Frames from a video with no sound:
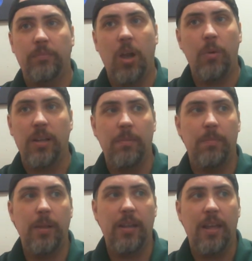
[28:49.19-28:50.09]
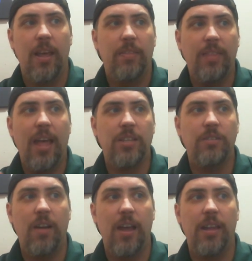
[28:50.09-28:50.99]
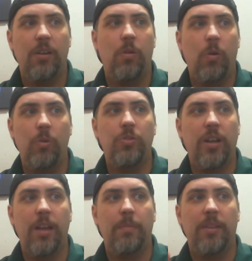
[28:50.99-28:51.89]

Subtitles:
coding ability. That's fine. It'll hold your hand.